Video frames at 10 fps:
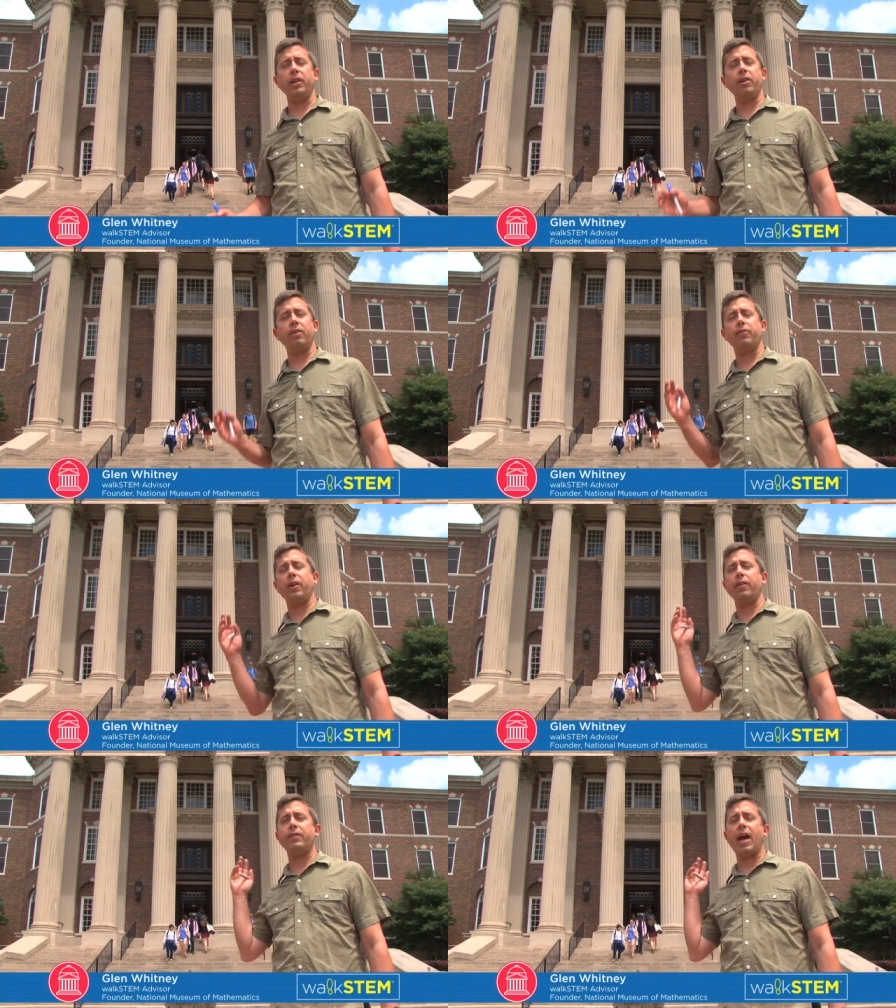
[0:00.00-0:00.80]
here in
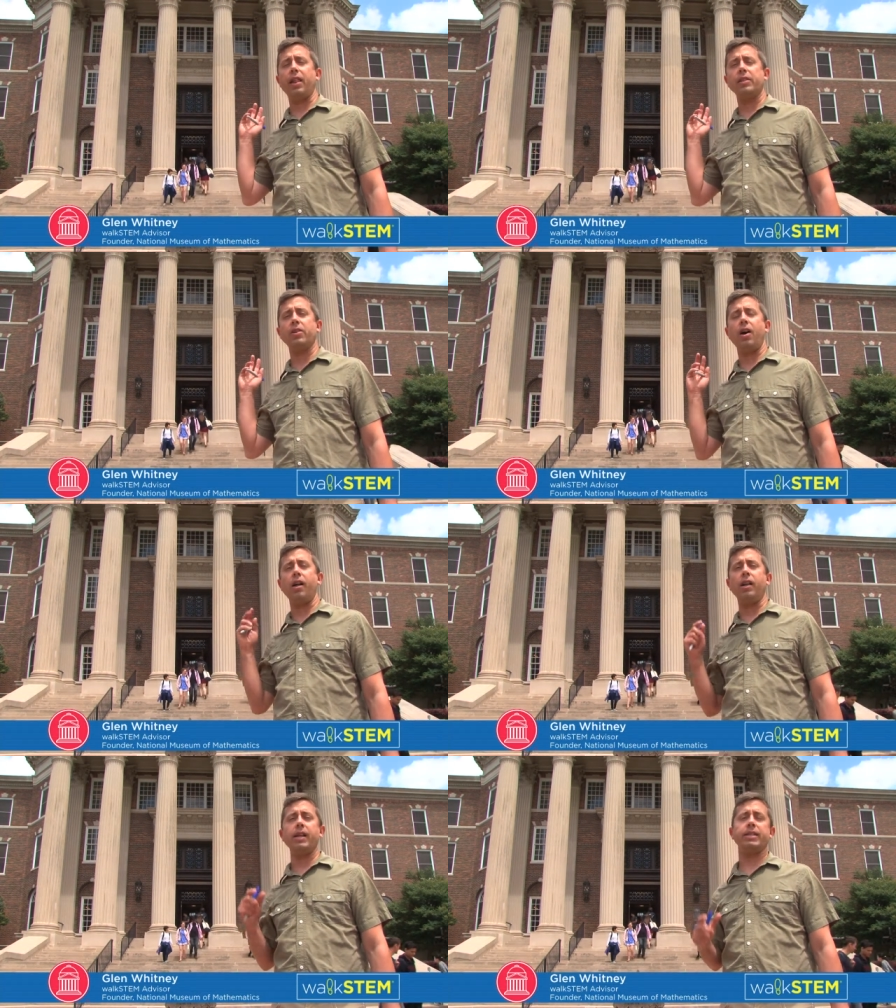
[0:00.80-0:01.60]
front of Dallas Hall
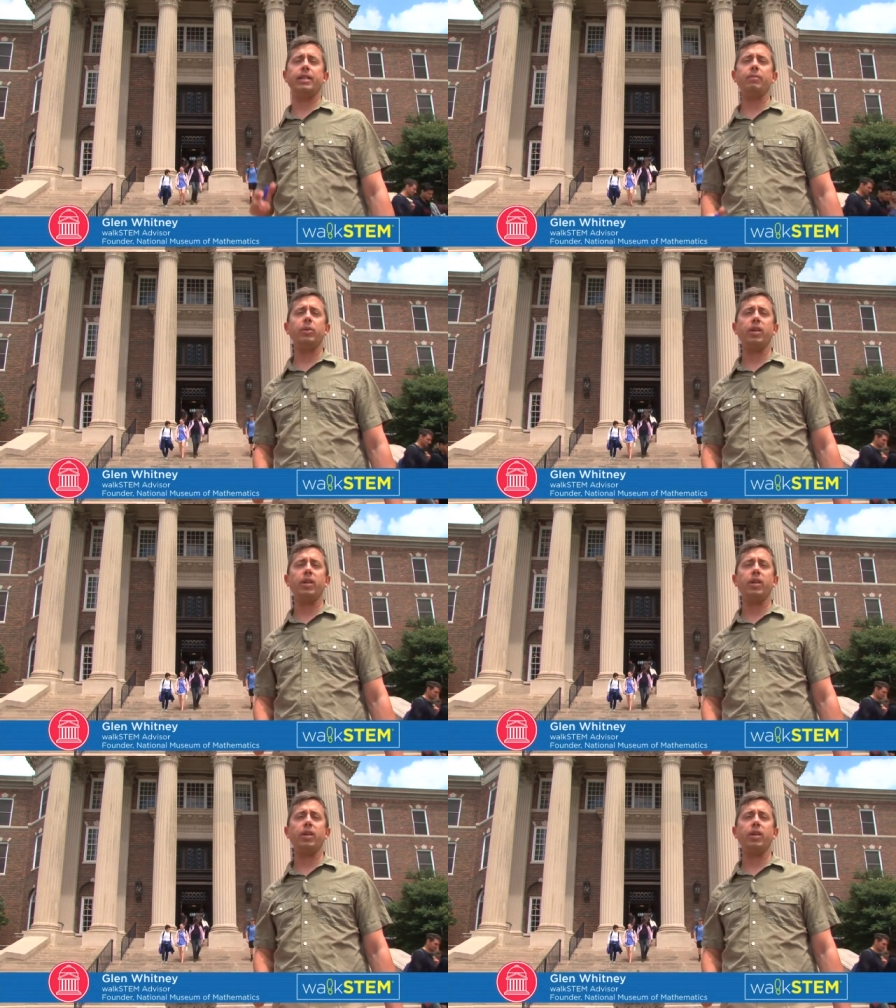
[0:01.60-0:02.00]
on SMU